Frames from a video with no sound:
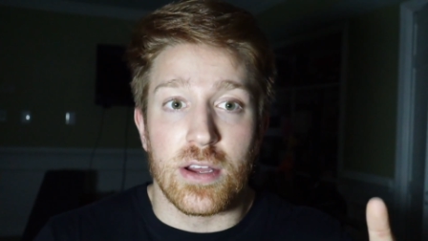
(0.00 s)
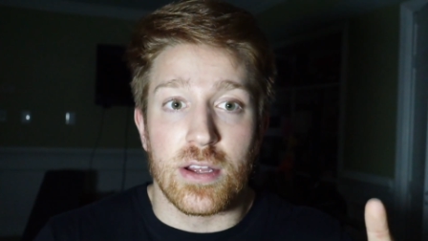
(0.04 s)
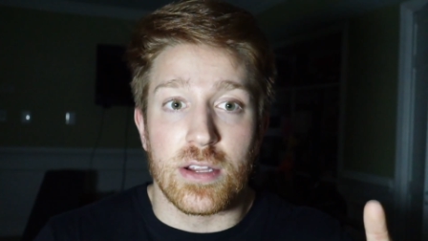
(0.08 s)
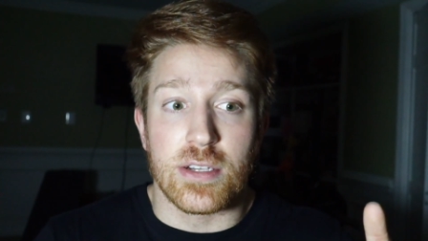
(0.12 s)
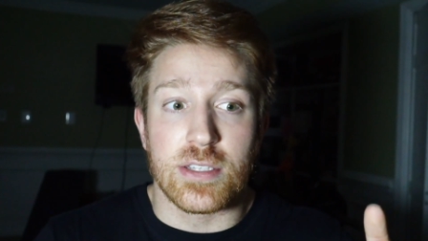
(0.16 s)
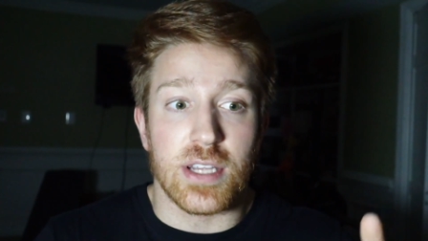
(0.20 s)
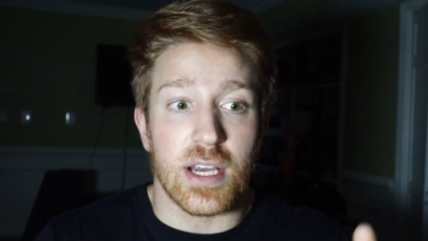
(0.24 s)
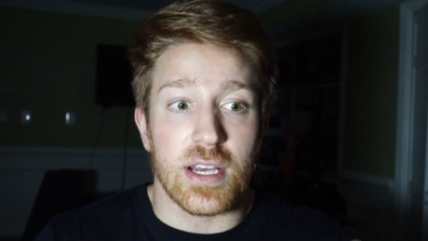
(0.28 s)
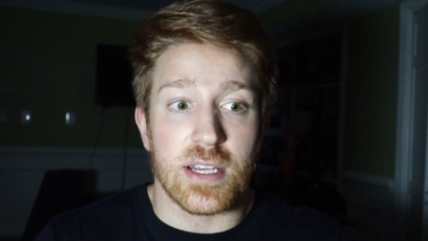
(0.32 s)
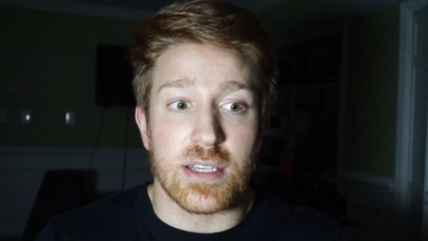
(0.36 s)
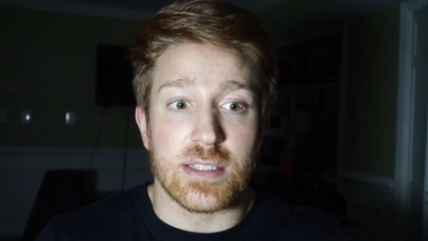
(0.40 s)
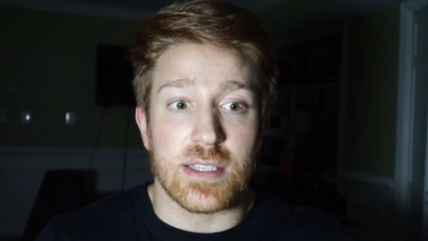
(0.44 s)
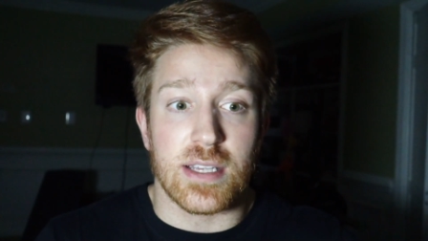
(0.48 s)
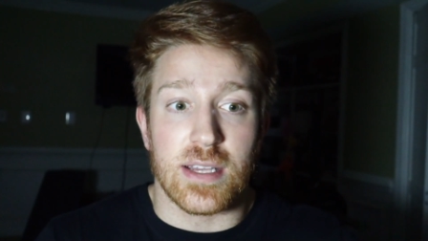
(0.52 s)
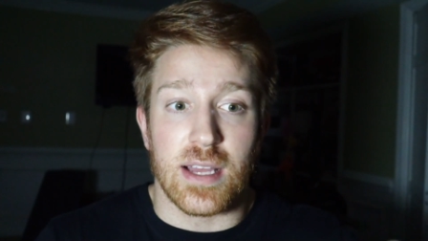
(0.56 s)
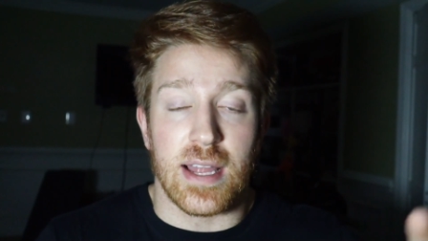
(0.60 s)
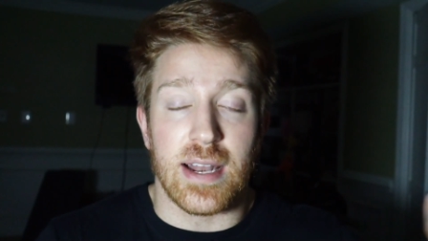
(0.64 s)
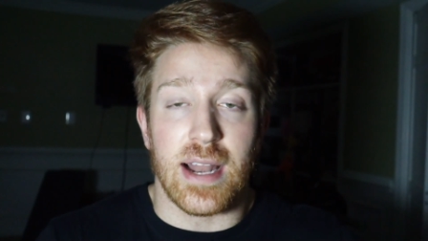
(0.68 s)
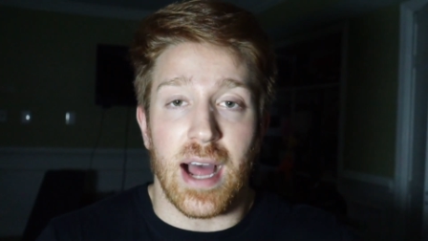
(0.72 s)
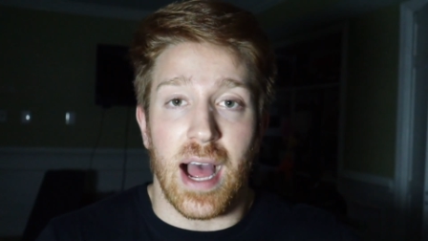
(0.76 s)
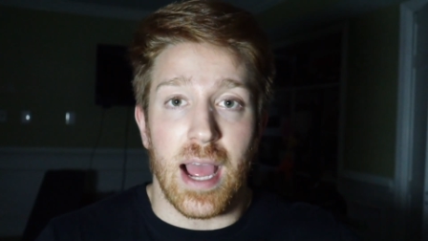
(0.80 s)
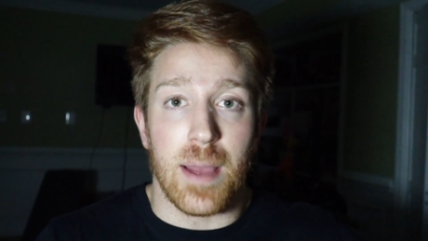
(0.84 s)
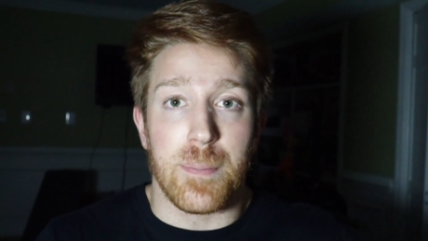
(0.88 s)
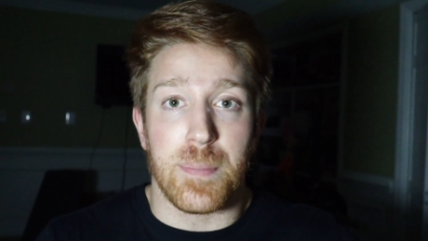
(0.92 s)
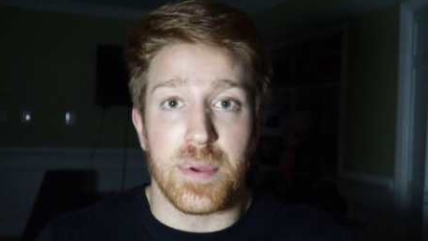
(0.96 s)
does an
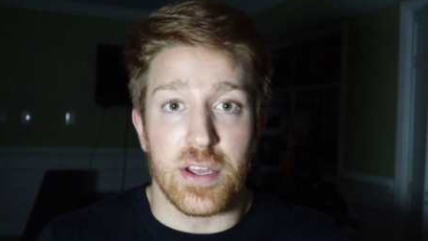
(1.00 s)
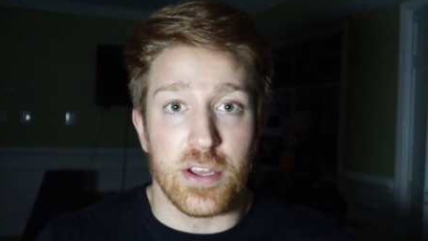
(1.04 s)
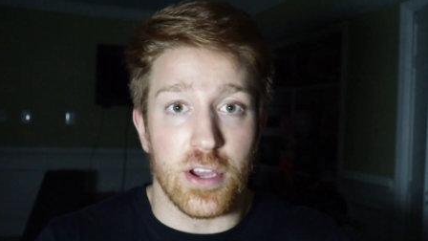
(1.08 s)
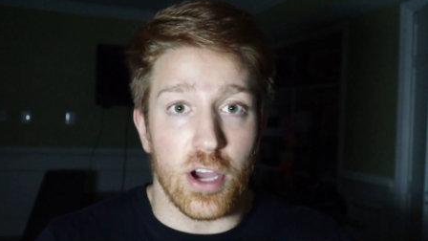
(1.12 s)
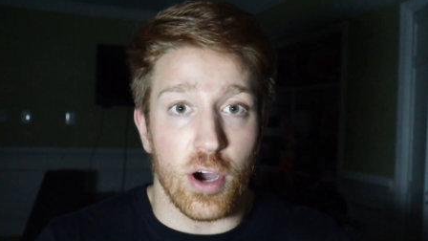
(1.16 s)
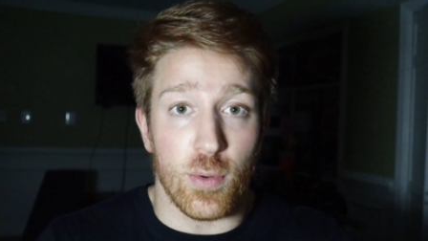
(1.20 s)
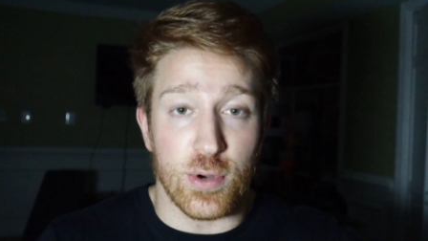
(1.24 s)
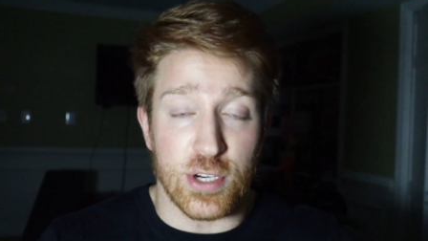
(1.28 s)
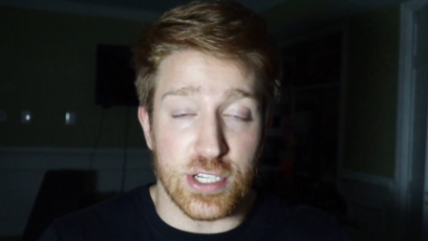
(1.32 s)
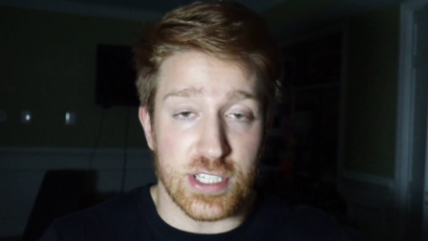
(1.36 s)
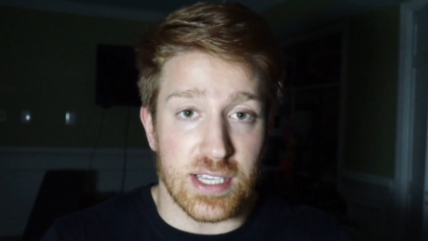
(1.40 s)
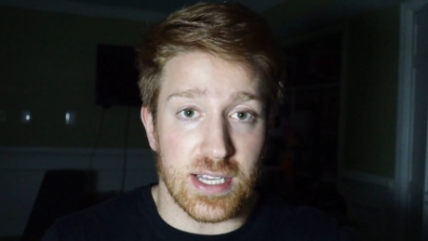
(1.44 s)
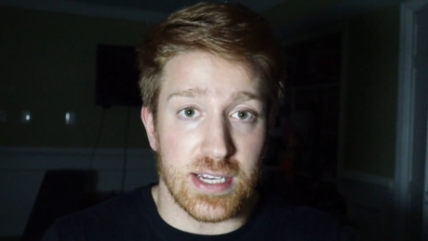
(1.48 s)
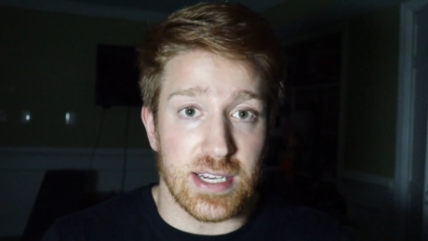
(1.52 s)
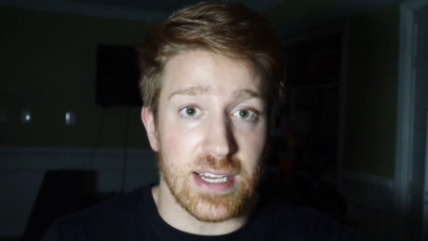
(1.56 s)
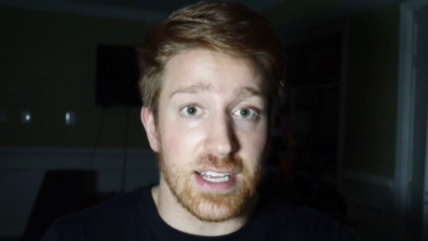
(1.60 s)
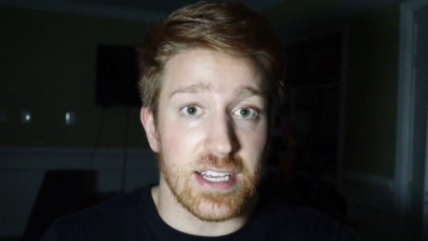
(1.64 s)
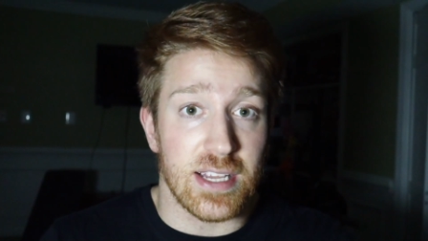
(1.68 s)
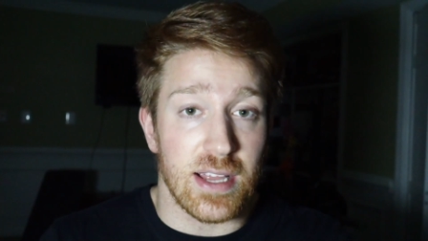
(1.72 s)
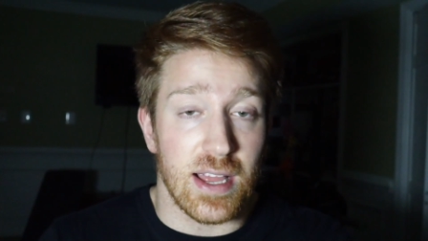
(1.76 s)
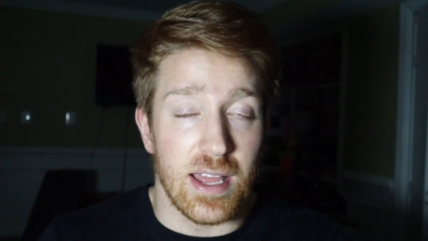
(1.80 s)
I P O, which is an